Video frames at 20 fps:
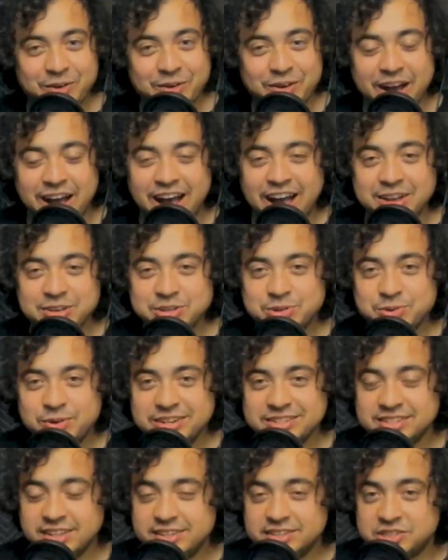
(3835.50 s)
I do
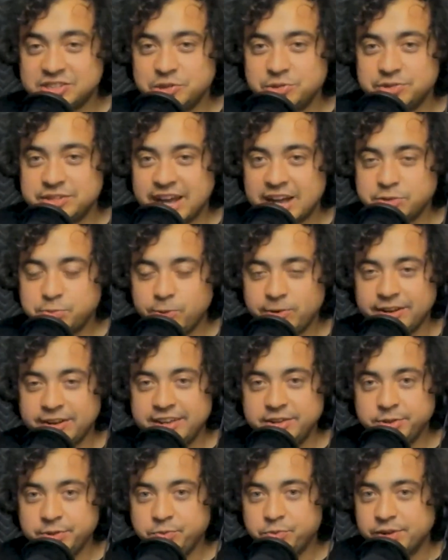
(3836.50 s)
want to say this too. Dashboard,
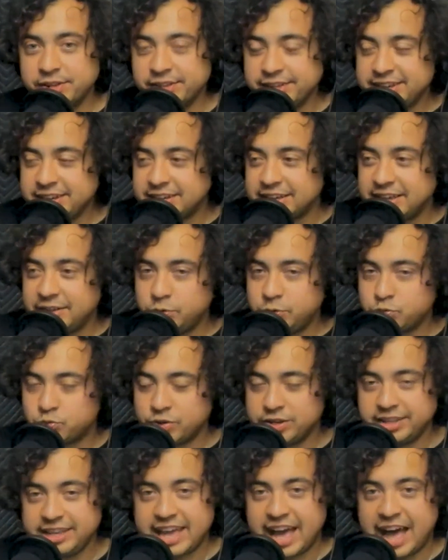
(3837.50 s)
it really, it
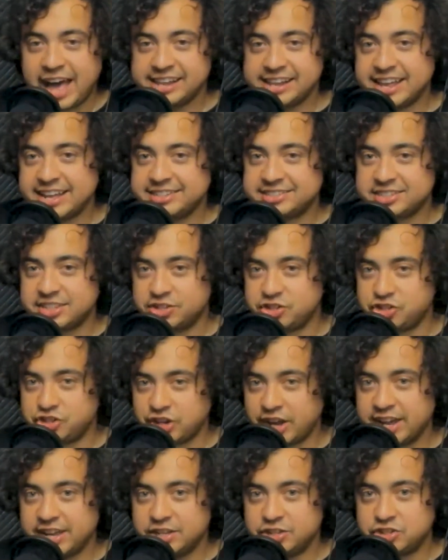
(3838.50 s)
really highlights the
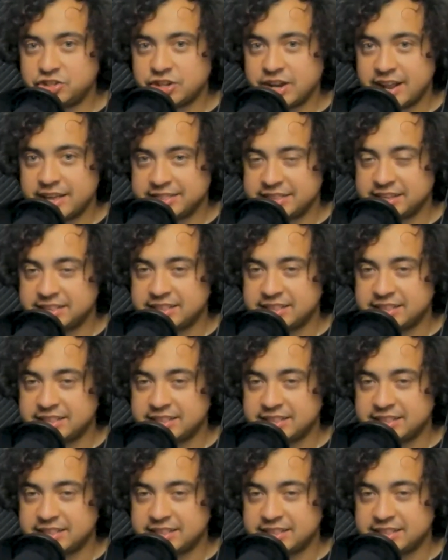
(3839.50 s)
change, and I think